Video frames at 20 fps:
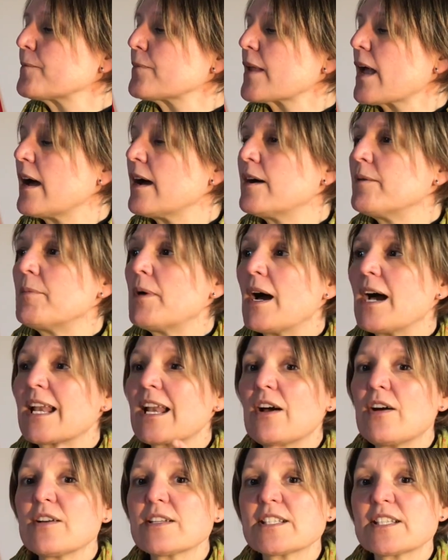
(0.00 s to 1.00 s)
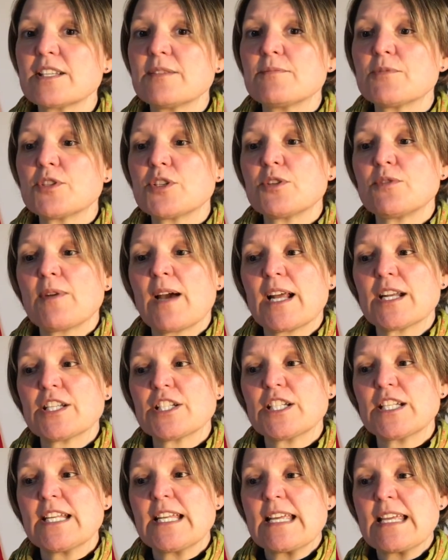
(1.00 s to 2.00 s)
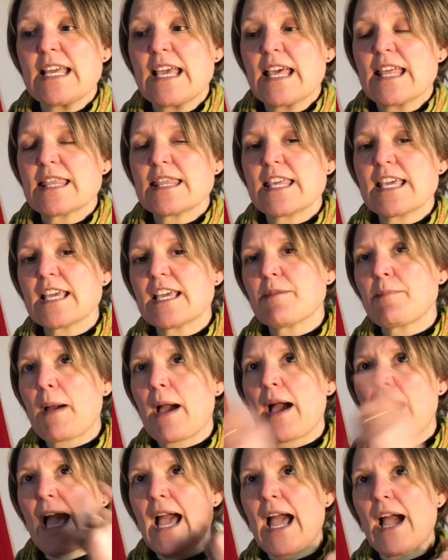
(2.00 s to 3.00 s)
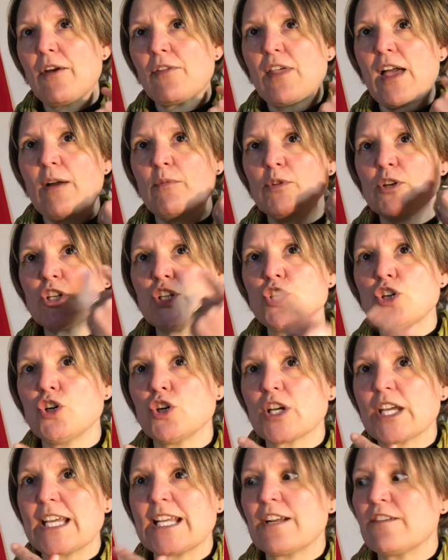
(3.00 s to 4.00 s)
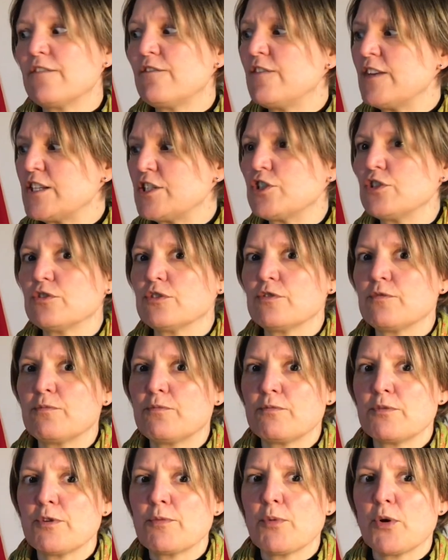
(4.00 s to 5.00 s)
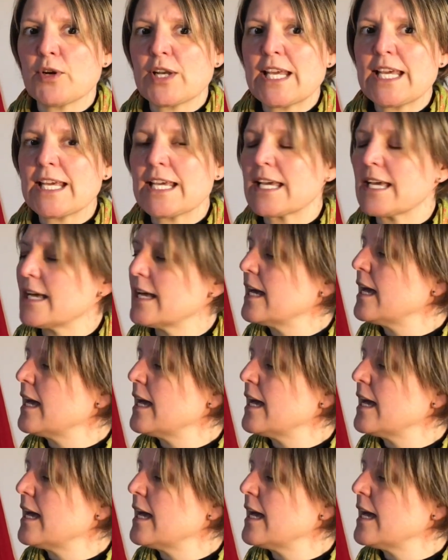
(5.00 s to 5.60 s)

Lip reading: and ask them to actually think about how that would look in a visual mnemonic.